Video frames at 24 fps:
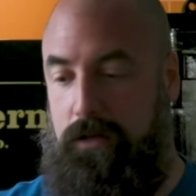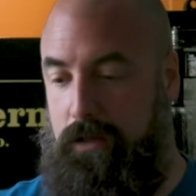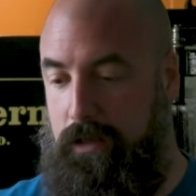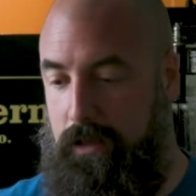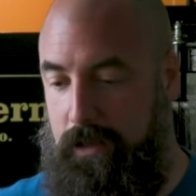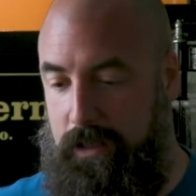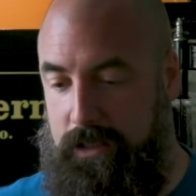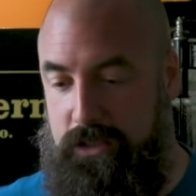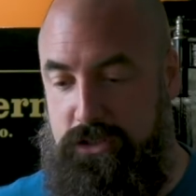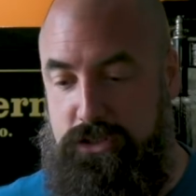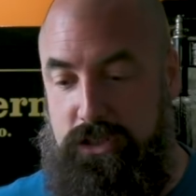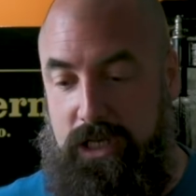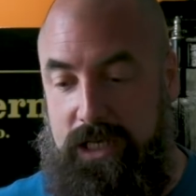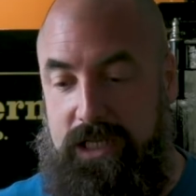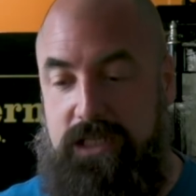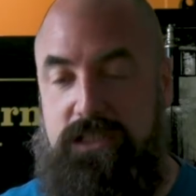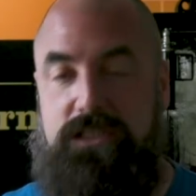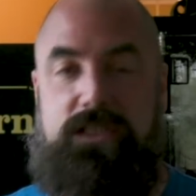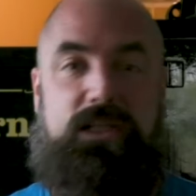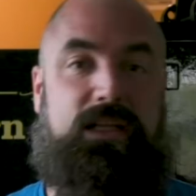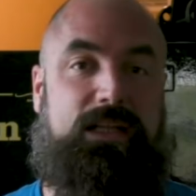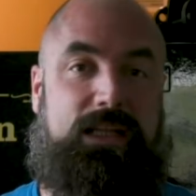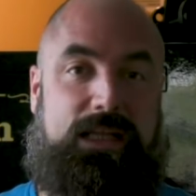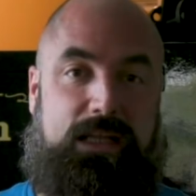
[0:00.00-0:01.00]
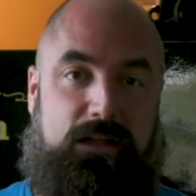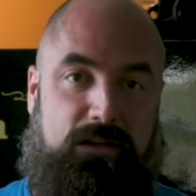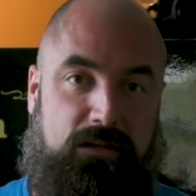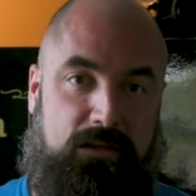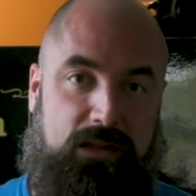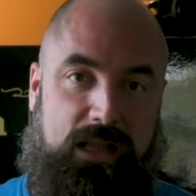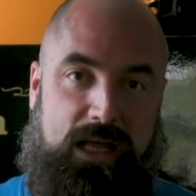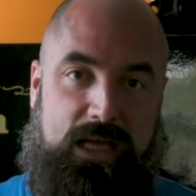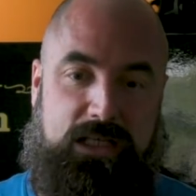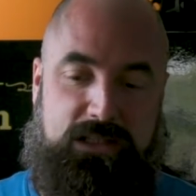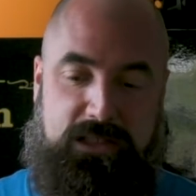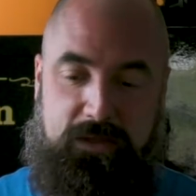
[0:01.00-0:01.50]
You can change the legal
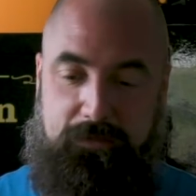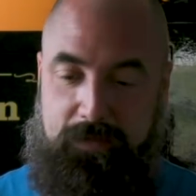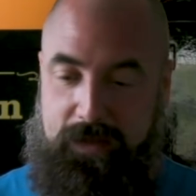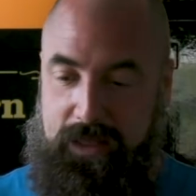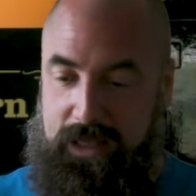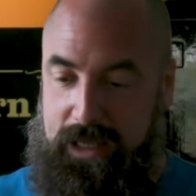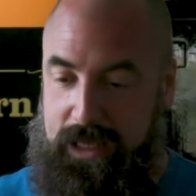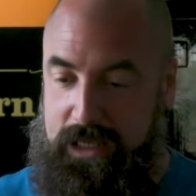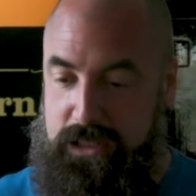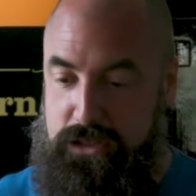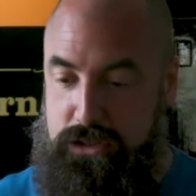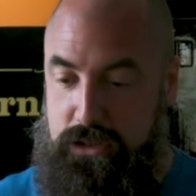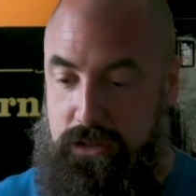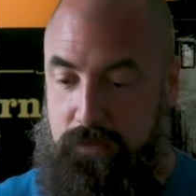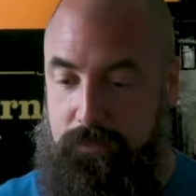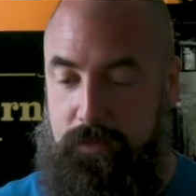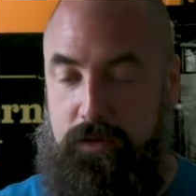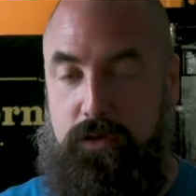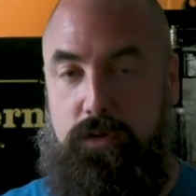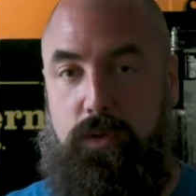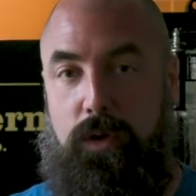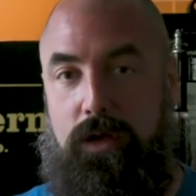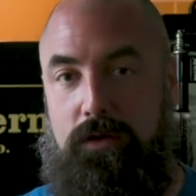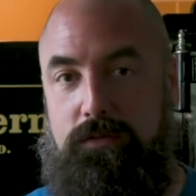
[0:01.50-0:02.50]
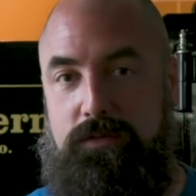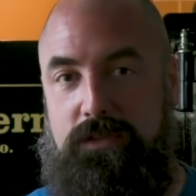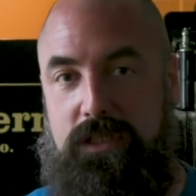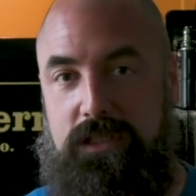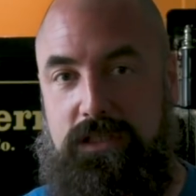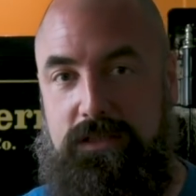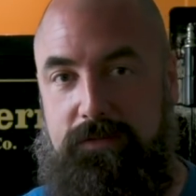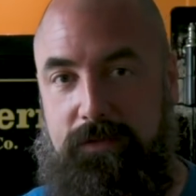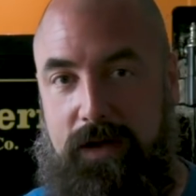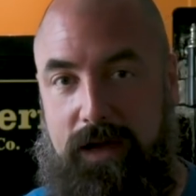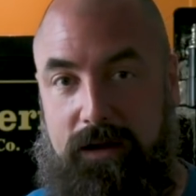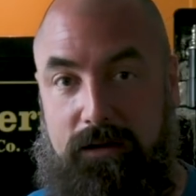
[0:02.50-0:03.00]
classification of your 12-6
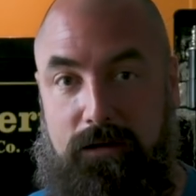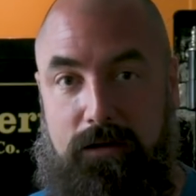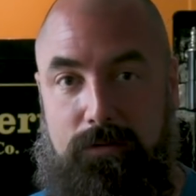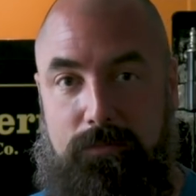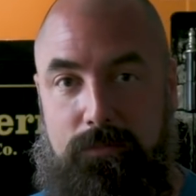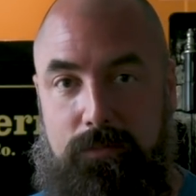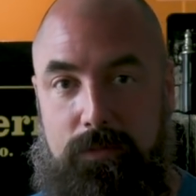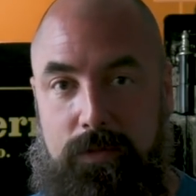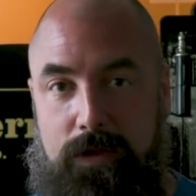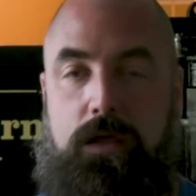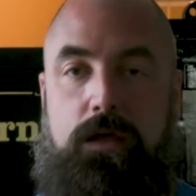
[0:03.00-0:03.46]
firearm